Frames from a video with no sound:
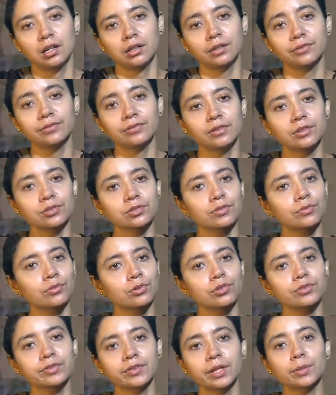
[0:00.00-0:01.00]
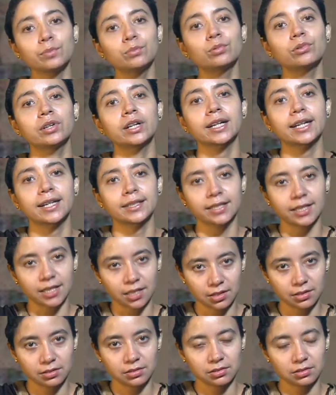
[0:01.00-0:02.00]
The first, of course, with the Burra
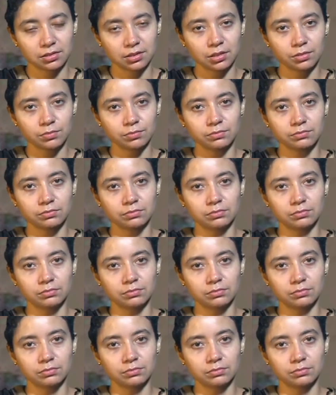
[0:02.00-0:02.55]
Katha. Now,